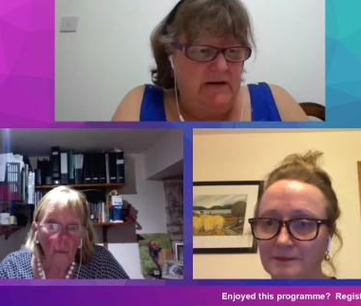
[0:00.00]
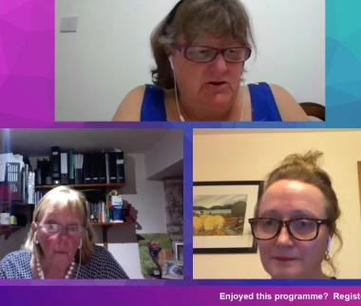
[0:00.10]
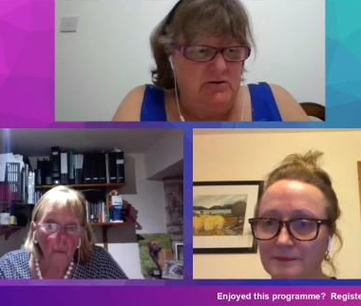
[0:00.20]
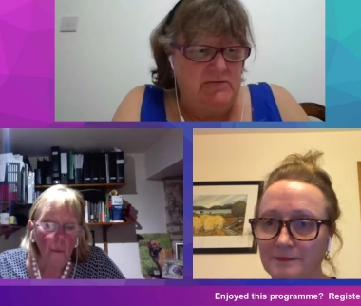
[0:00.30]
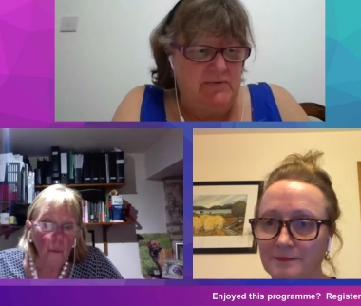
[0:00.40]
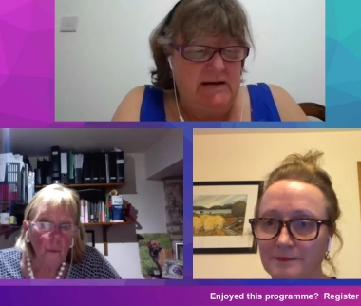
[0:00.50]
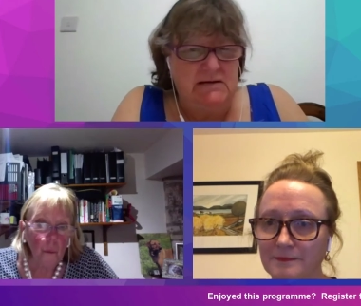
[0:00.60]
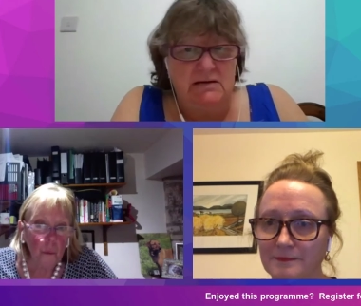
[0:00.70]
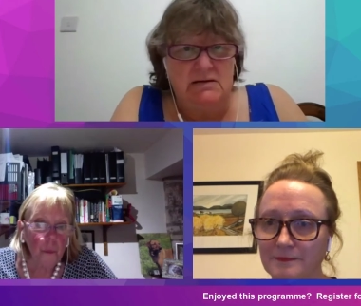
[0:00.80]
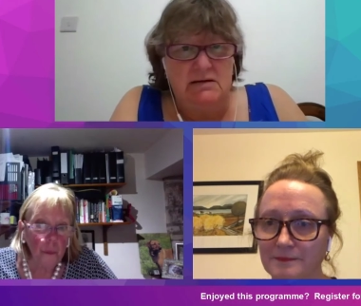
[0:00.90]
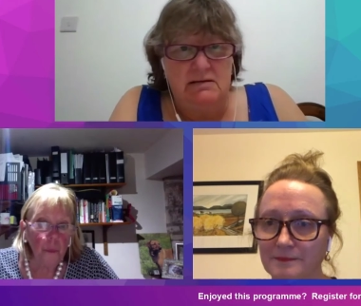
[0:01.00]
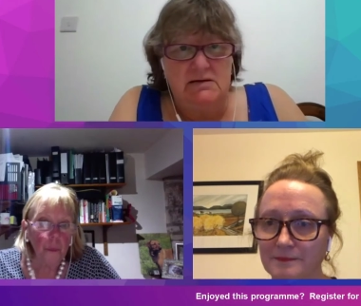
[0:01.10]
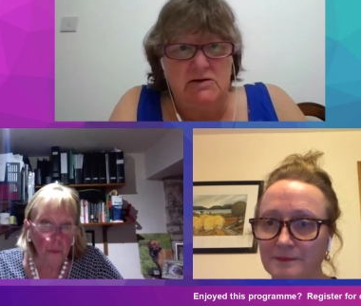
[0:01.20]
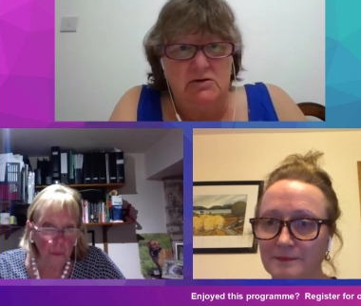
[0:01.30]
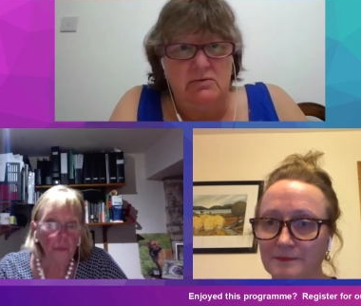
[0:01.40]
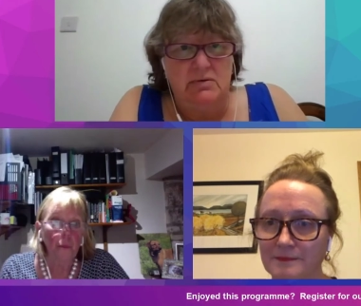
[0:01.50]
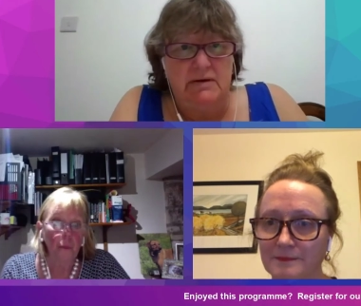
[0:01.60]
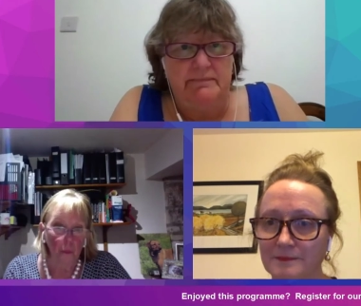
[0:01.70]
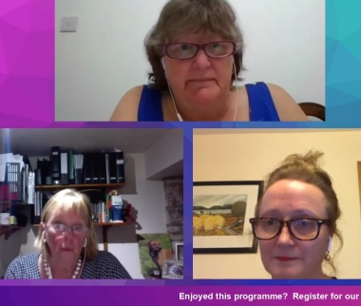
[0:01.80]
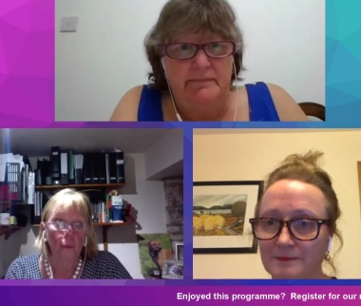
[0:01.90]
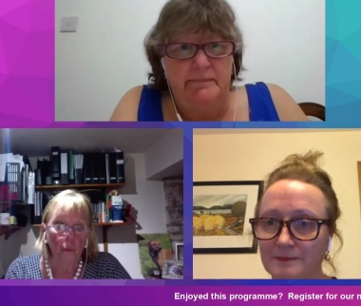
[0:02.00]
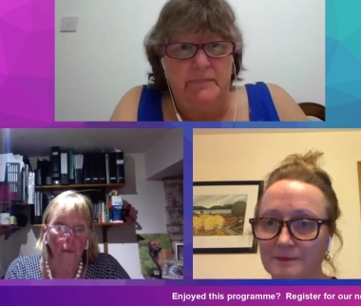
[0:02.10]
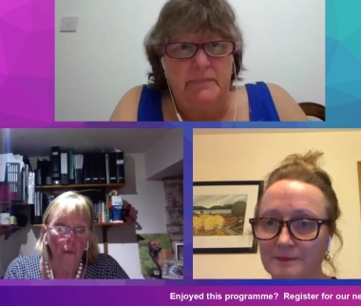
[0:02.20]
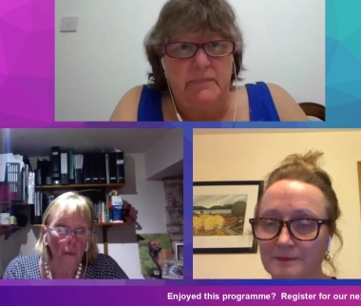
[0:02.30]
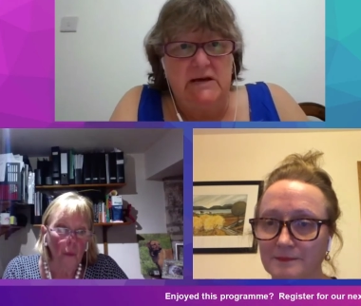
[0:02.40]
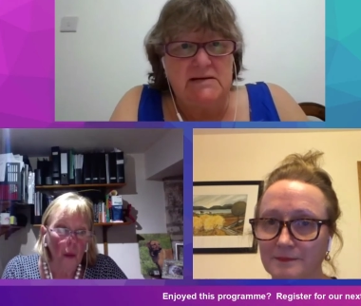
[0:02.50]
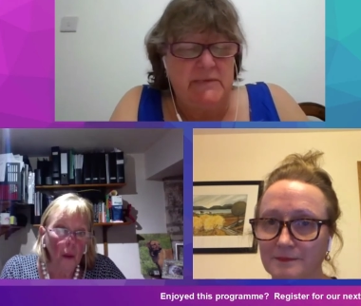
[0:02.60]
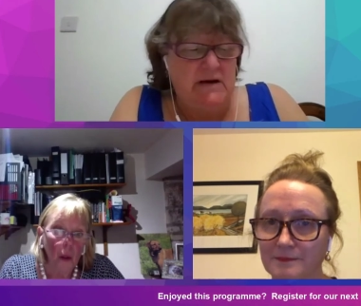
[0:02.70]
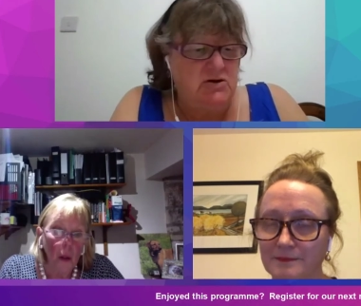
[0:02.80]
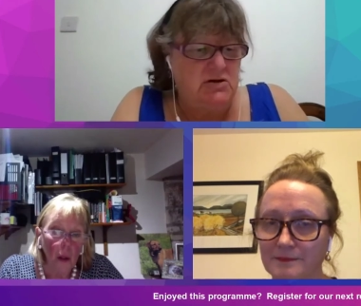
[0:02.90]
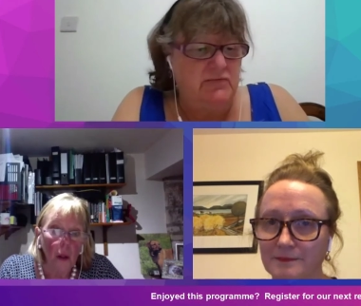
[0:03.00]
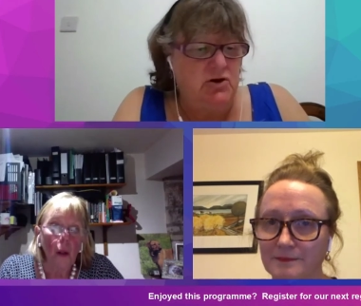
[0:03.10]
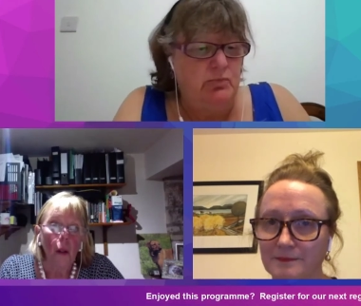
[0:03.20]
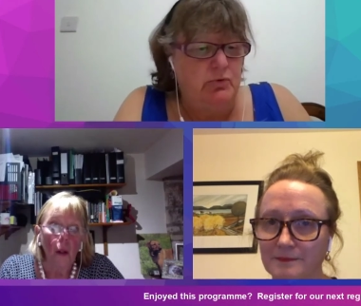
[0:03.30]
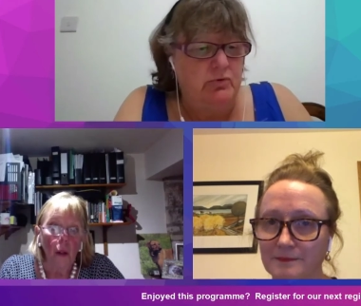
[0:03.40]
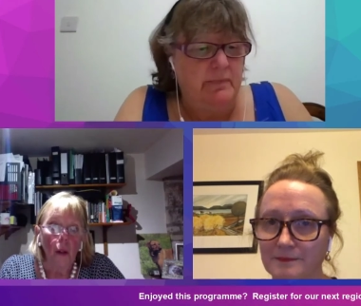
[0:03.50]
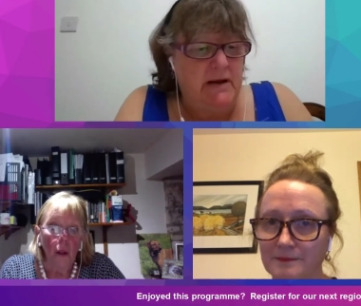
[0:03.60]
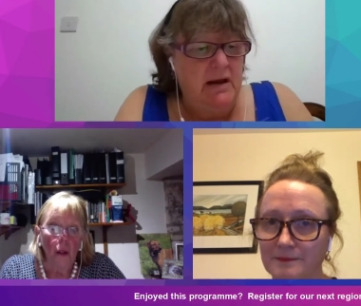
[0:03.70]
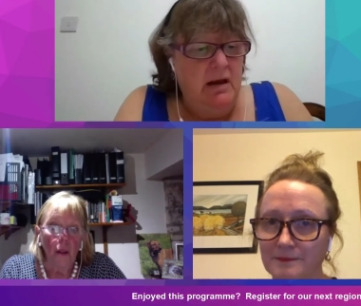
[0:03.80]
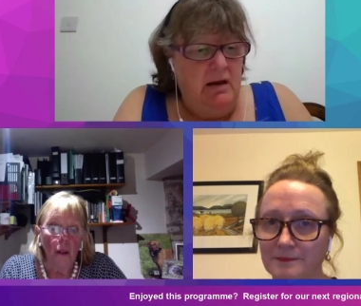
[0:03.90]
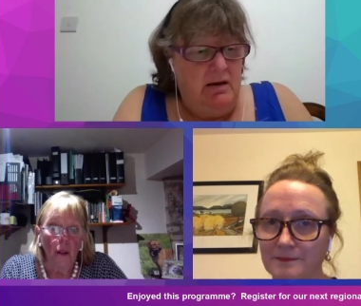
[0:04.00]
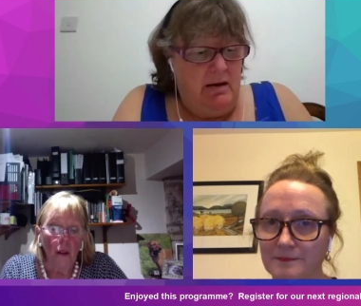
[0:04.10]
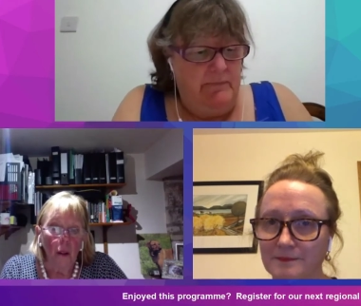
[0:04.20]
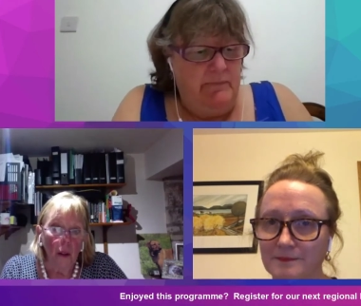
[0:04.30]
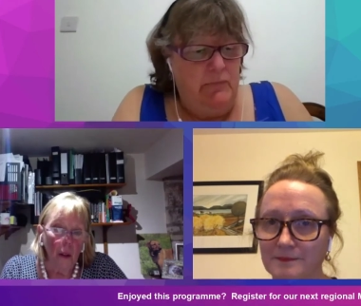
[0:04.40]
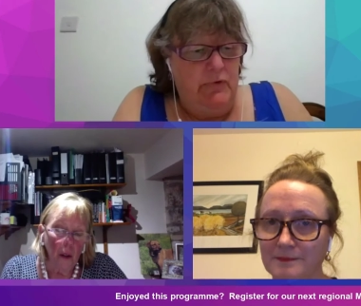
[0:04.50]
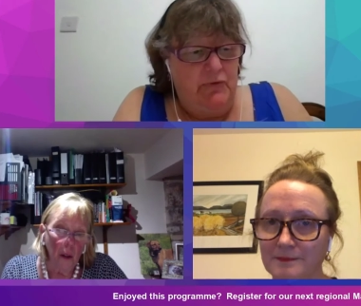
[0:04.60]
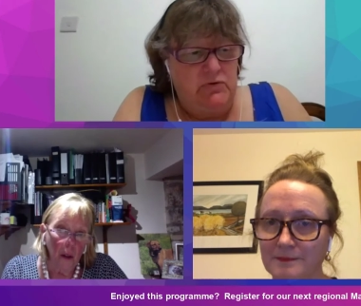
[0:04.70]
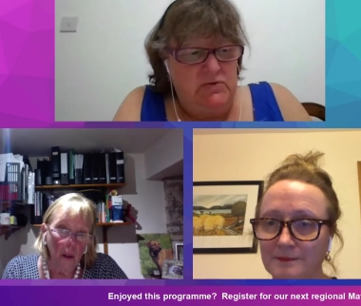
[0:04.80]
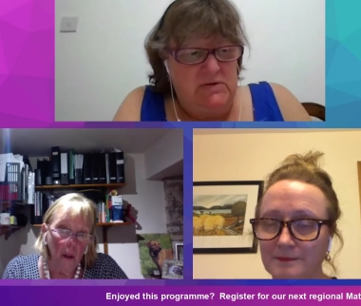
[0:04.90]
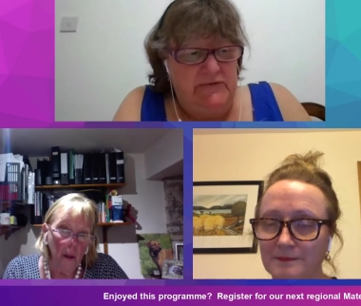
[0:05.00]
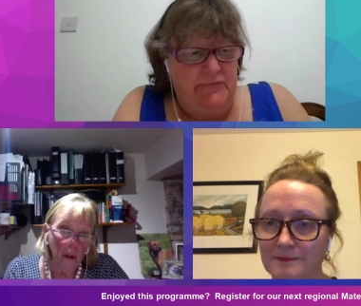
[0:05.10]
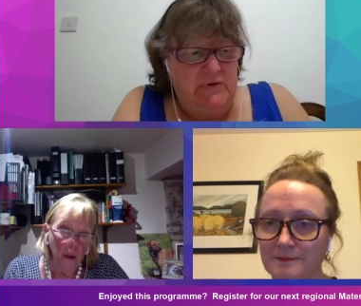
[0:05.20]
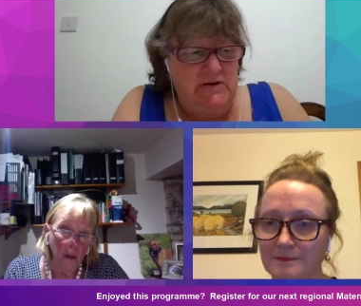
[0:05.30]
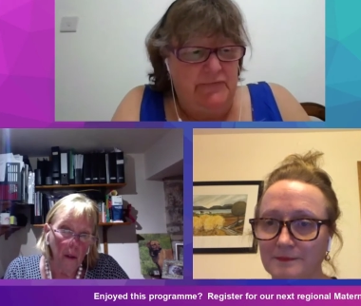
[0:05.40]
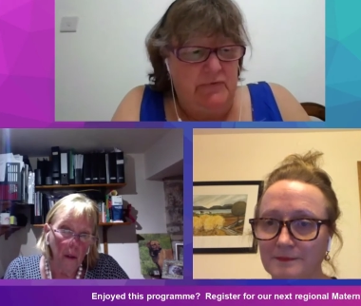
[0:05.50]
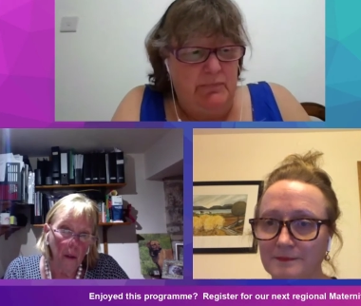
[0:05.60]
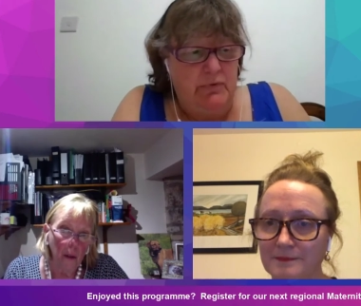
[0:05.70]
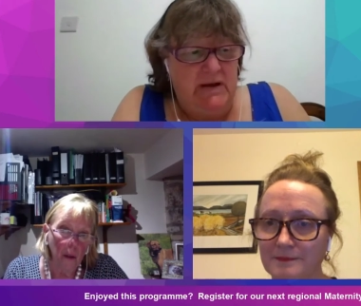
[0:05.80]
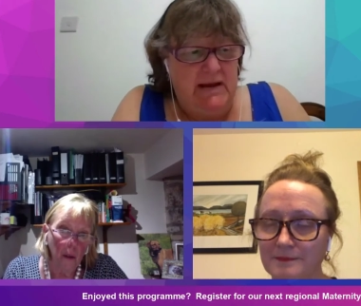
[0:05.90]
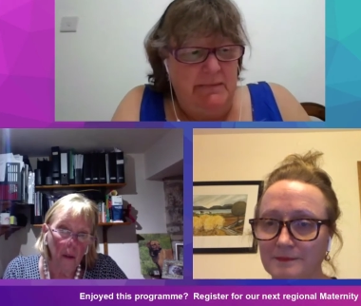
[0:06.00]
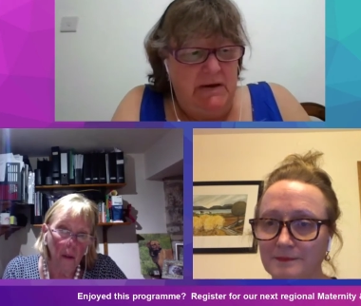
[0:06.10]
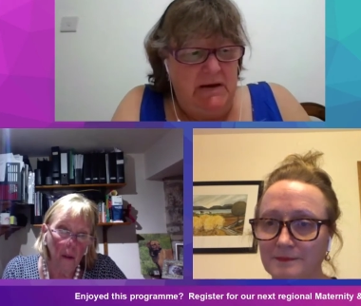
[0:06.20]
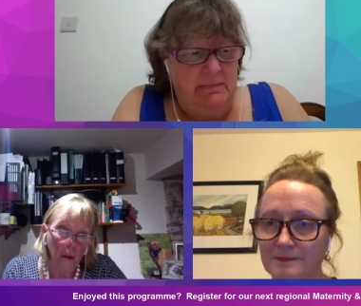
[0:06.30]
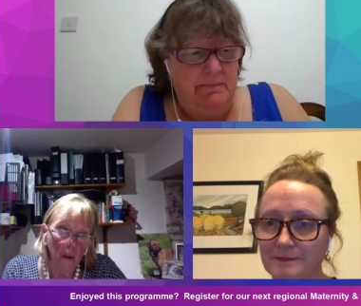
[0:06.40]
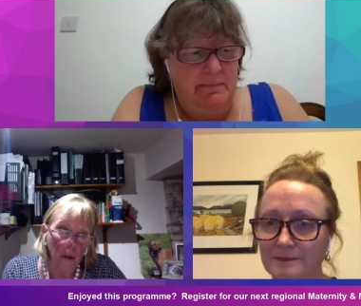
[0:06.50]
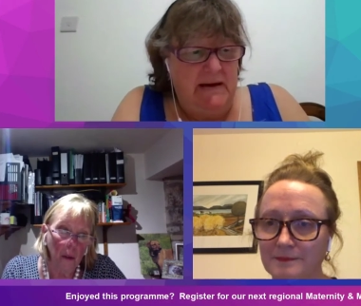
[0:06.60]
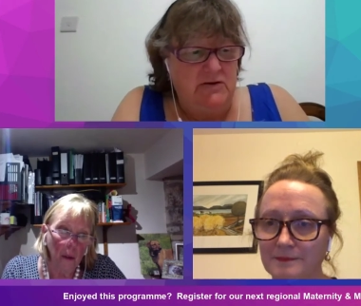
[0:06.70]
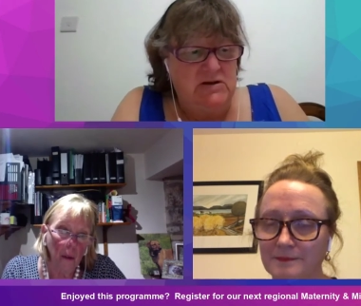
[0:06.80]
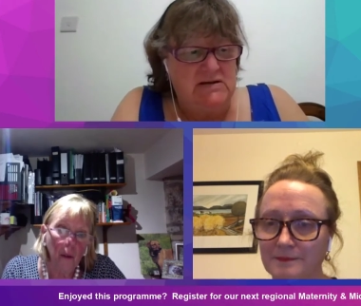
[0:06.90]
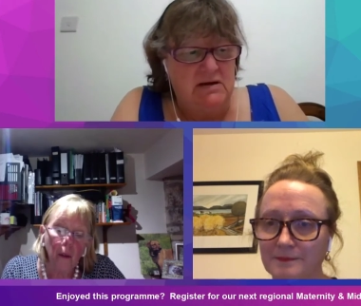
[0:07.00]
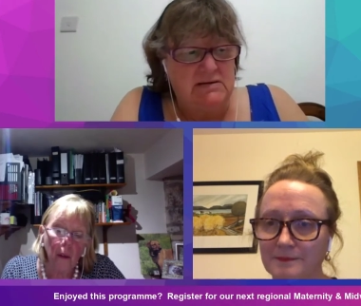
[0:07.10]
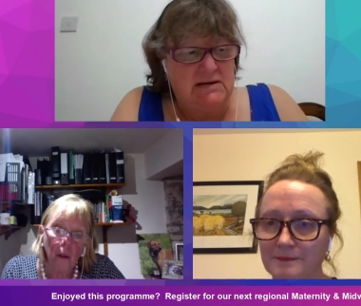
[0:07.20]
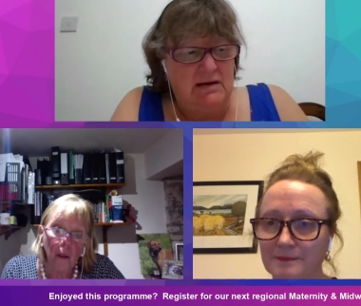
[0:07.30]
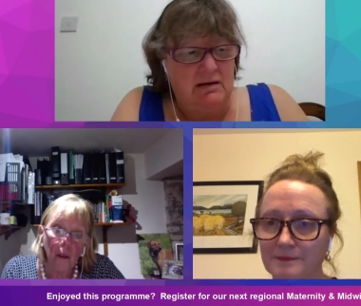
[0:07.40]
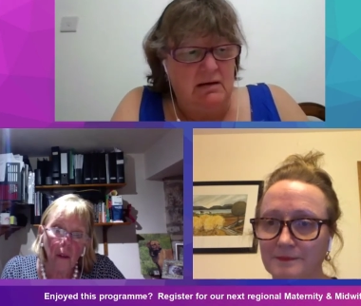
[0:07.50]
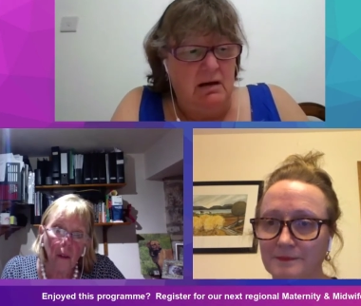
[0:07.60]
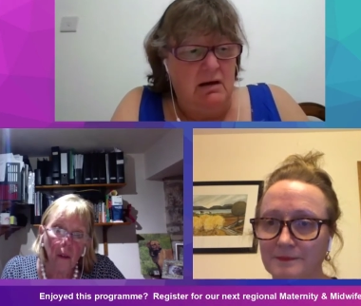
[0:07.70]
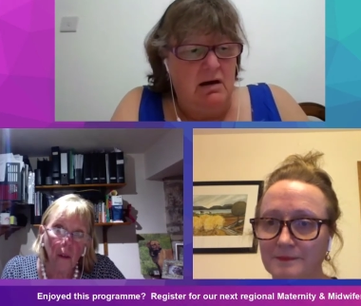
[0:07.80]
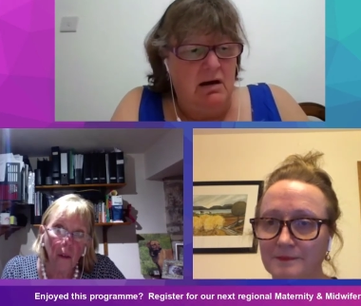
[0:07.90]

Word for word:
Speaker 1: the issues relating to examination of the newborn, but move on to a different point. Amy Peach is asking,